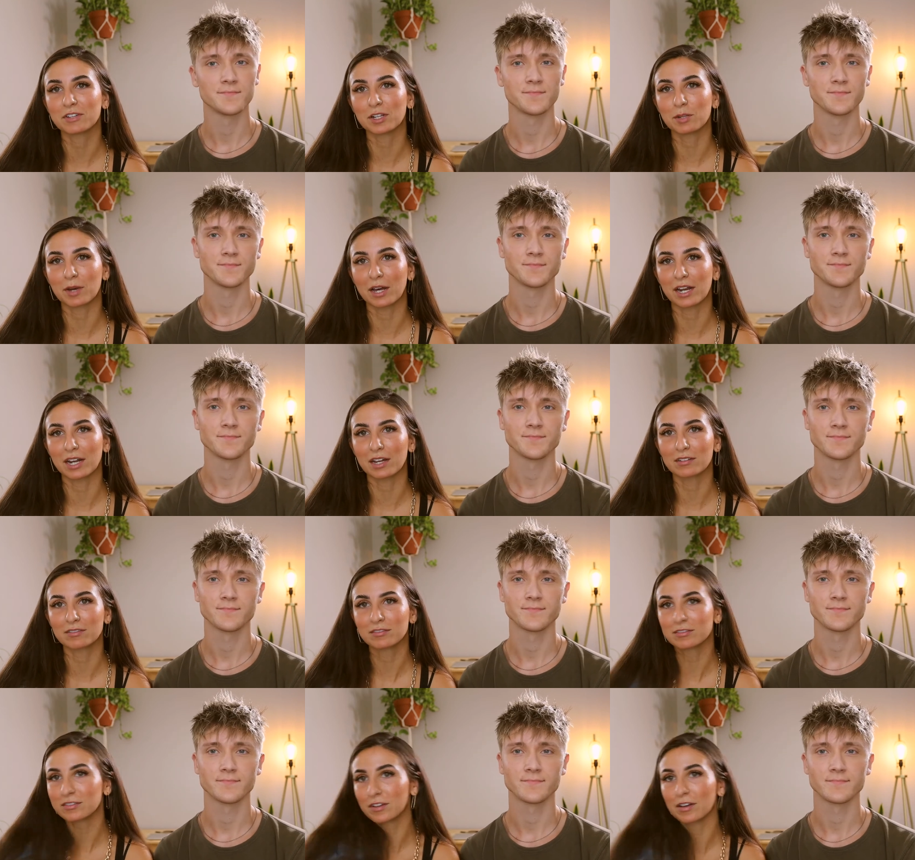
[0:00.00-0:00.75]
Speaker 1: feel about
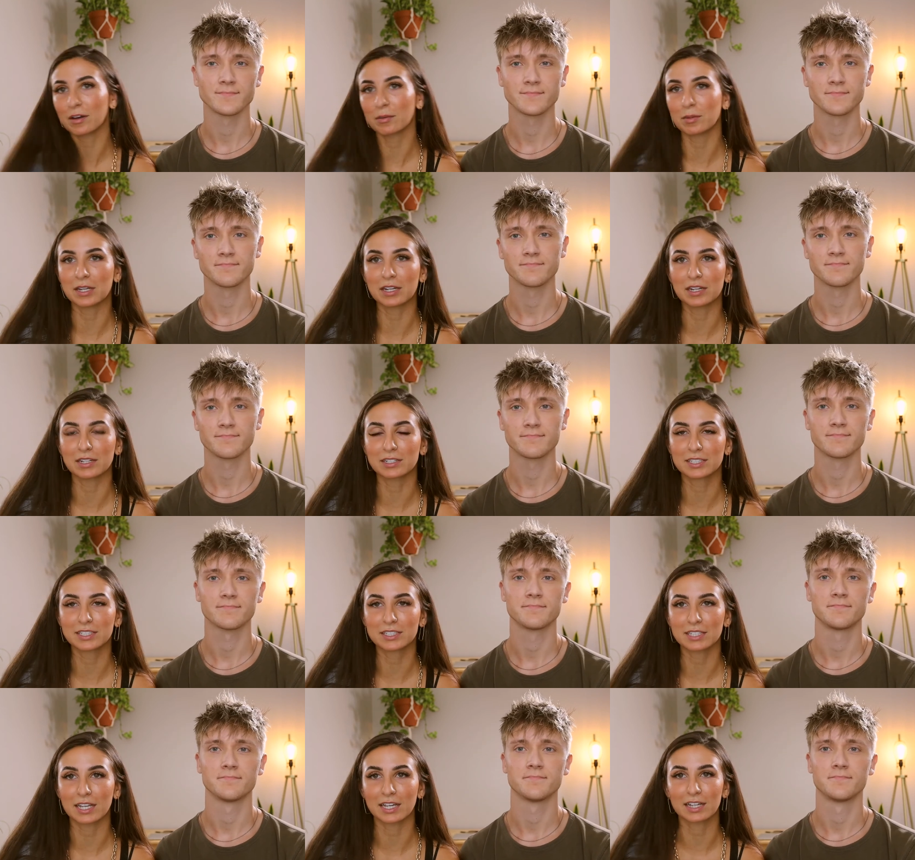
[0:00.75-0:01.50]
it. I mean,
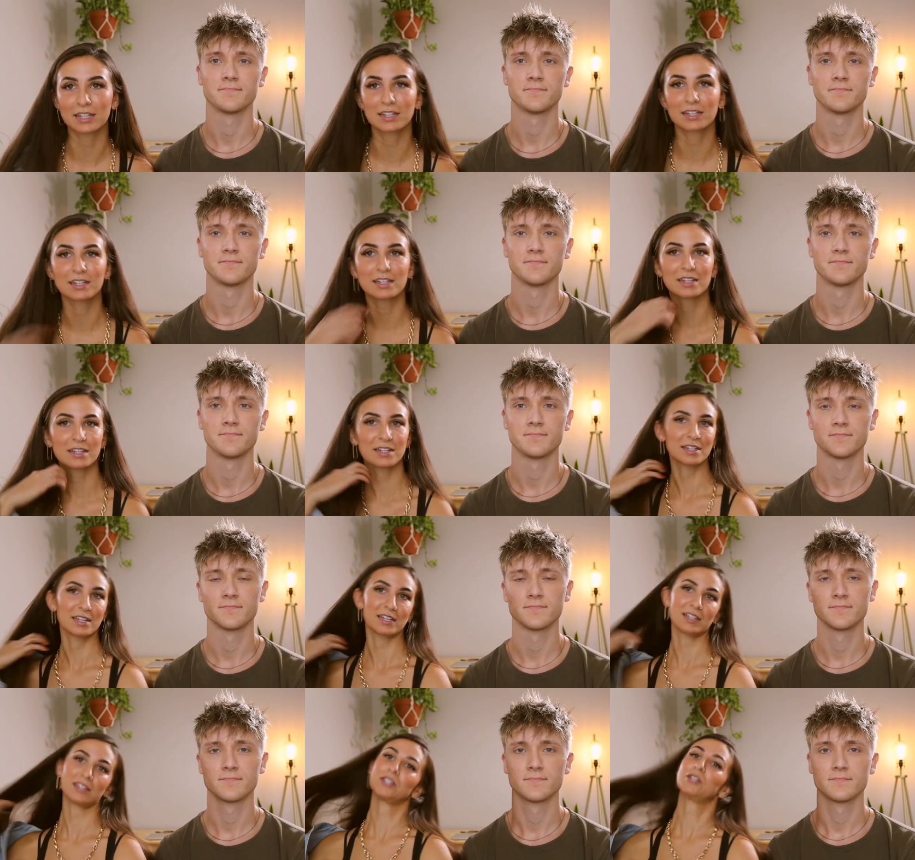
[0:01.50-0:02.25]
it's like
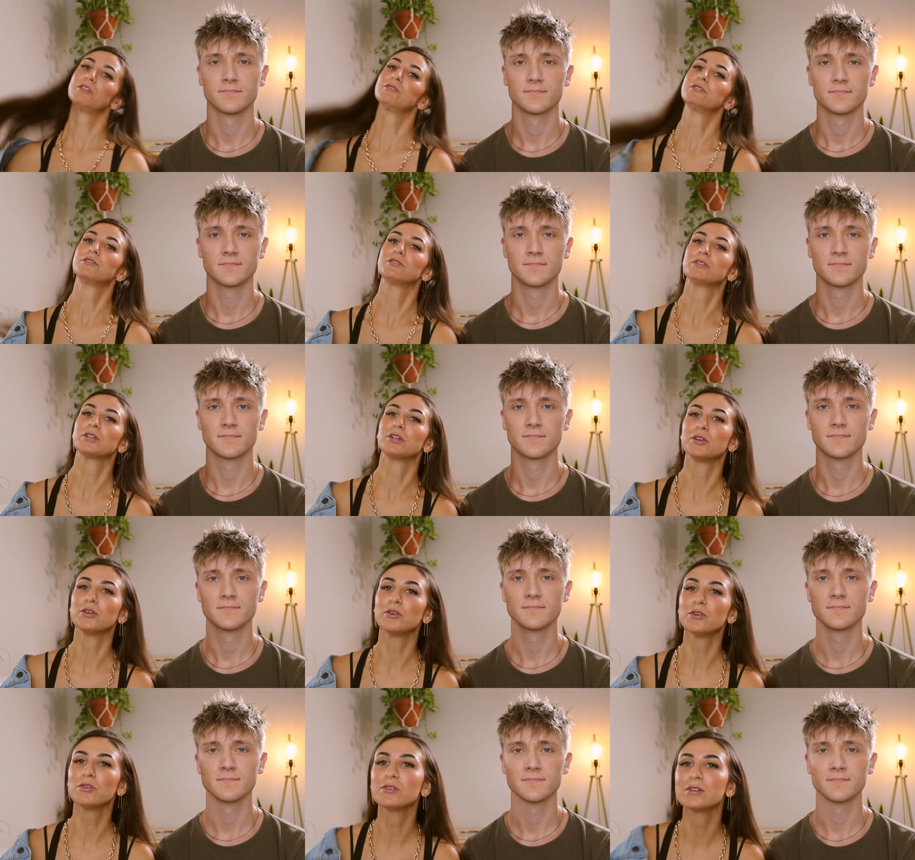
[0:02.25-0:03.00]
you do
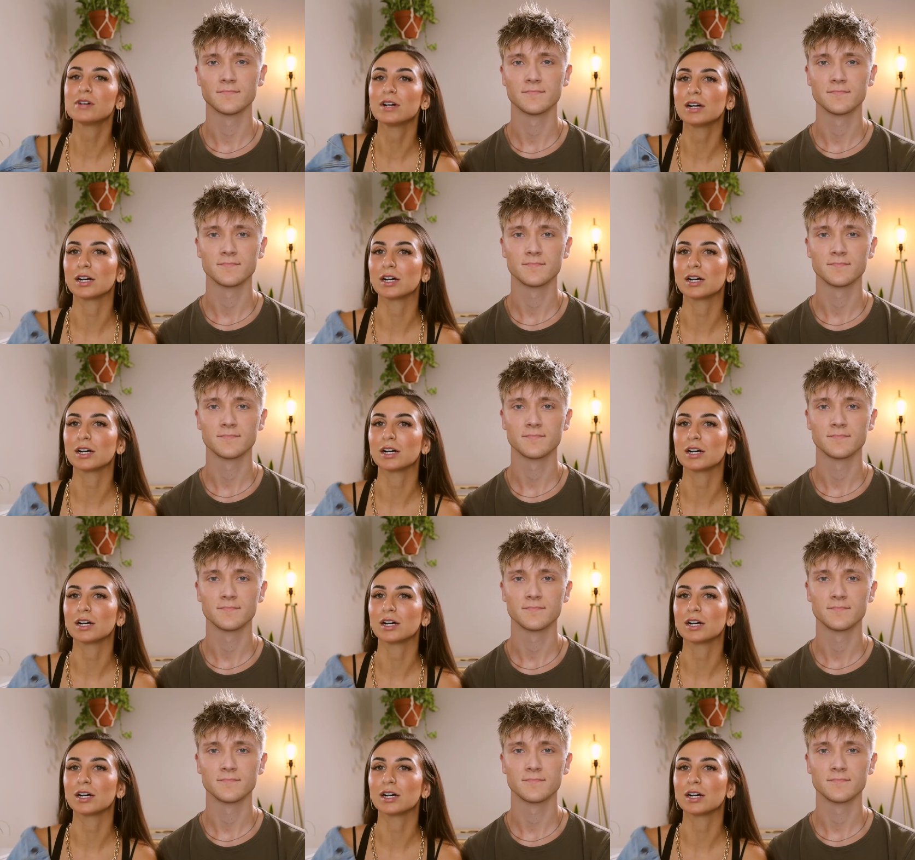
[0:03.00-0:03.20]
you. Um,